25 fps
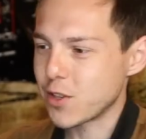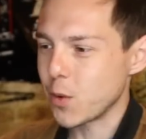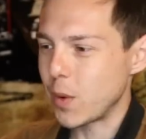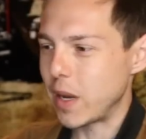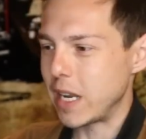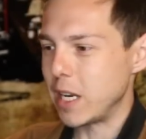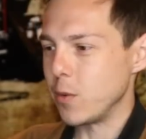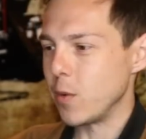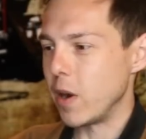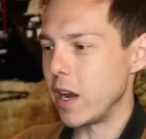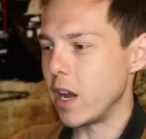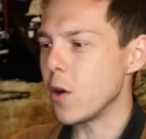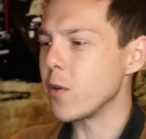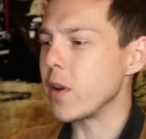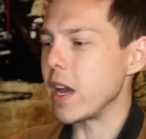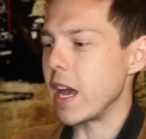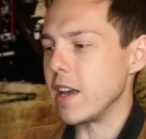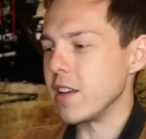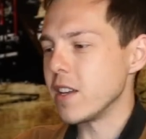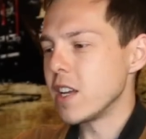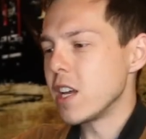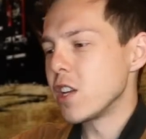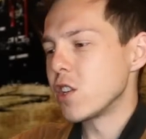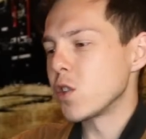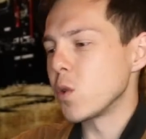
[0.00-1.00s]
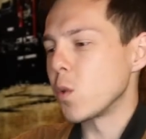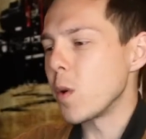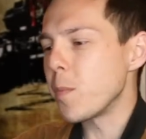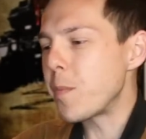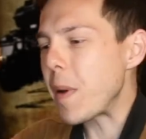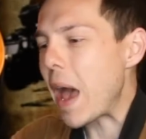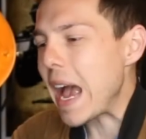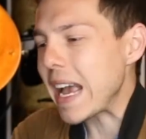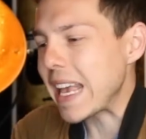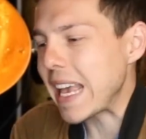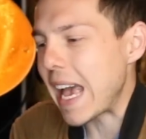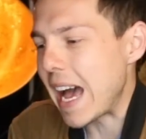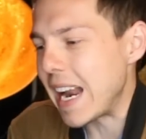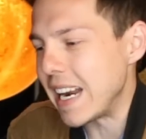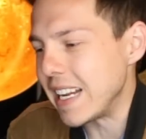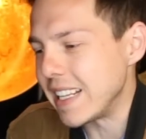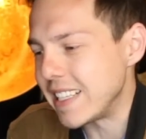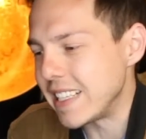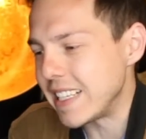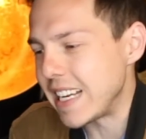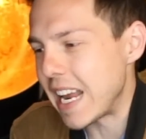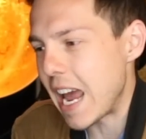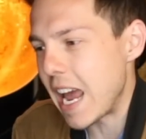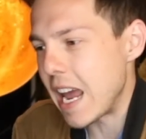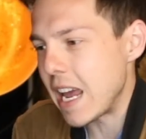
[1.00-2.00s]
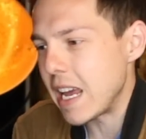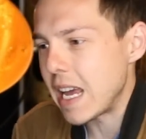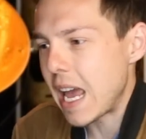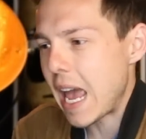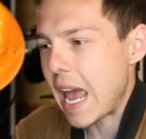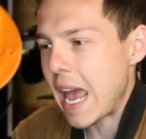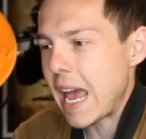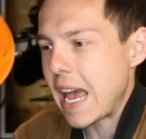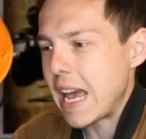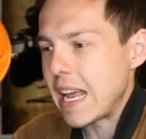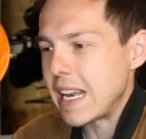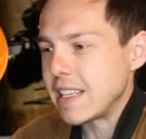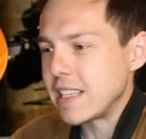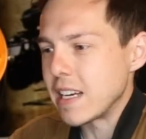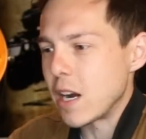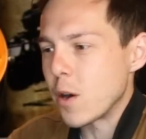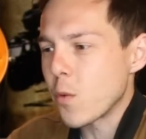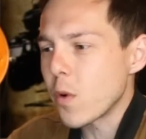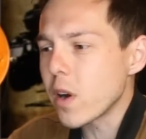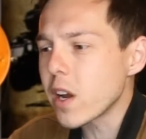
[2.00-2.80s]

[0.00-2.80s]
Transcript: So anyway, okay, so we're back at it today and uh,